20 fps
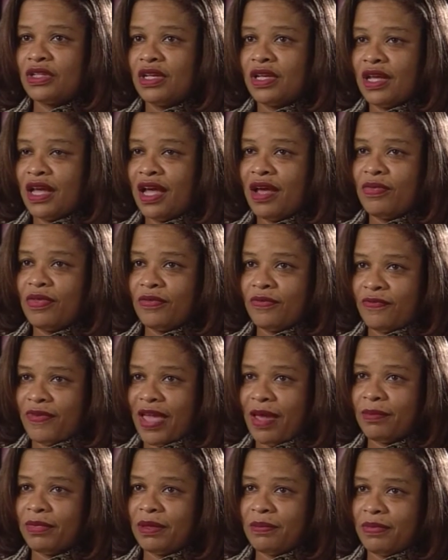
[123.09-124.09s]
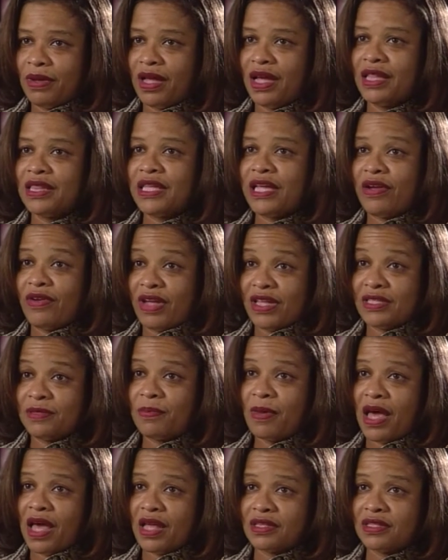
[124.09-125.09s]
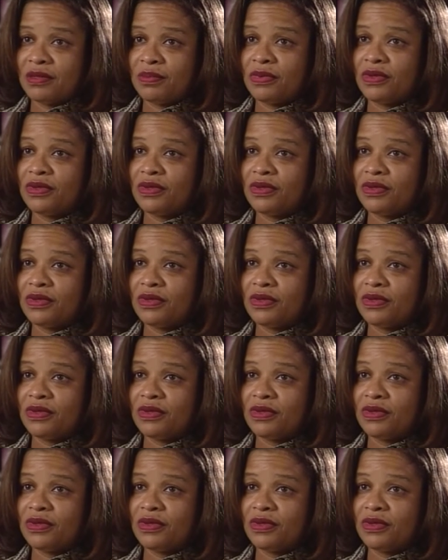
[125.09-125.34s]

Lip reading: of the family bond there as possible.